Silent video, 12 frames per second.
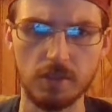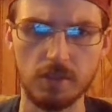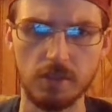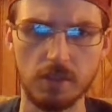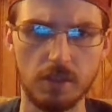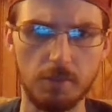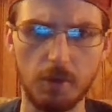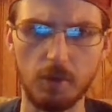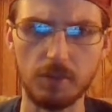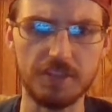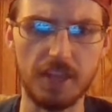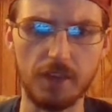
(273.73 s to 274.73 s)
I'm
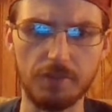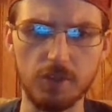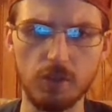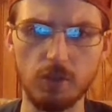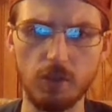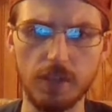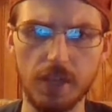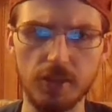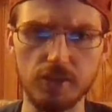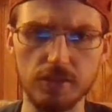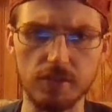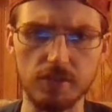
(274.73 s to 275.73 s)
always down for new
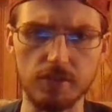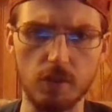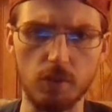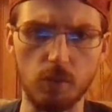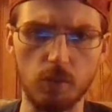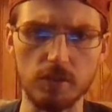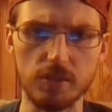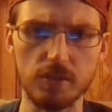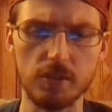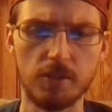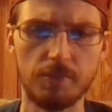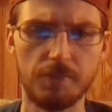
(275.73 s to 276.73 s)
locations in Star Wars.
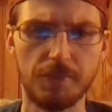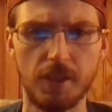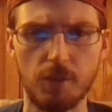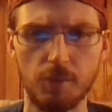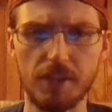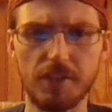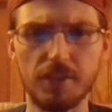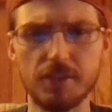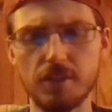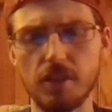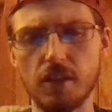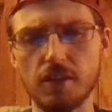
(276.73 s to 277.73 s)
We get this
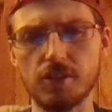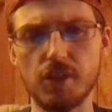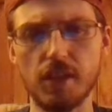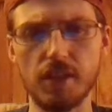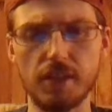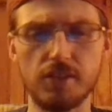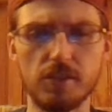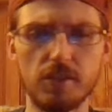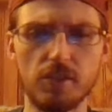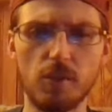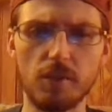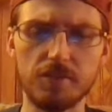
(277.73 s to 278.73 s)
chick. She's a
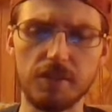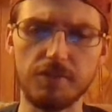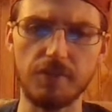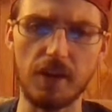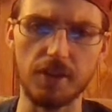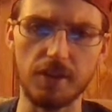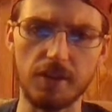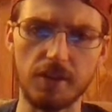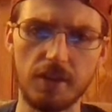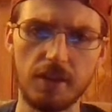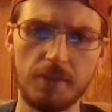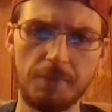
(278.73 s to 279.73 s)
UFC fighter.
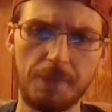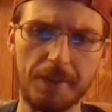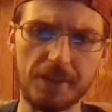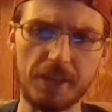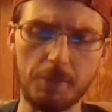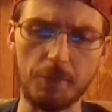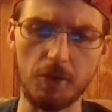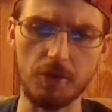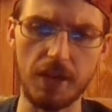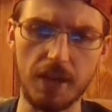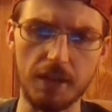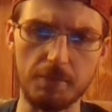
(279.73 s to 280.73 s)
I can't remember her
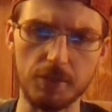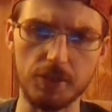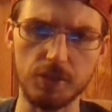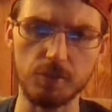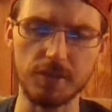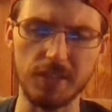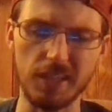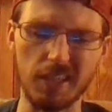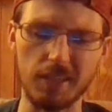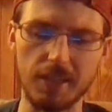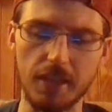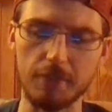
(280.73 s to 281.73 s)
name, but she was in
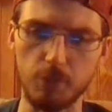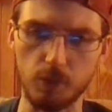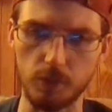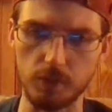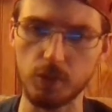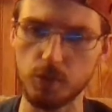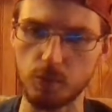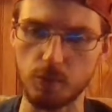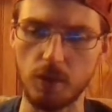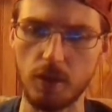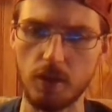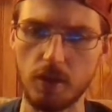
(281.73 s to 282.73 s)
Deadpool 2.
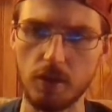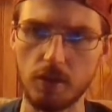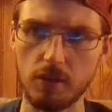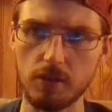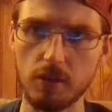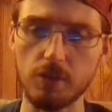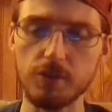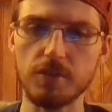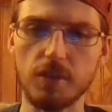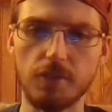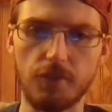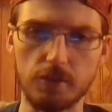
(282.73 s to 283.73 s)
No, she was in
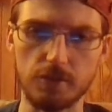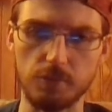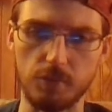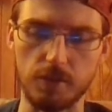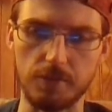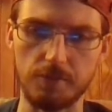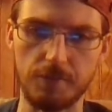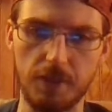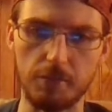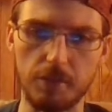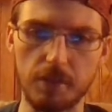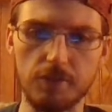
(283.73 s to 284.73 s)
the first one, I believe.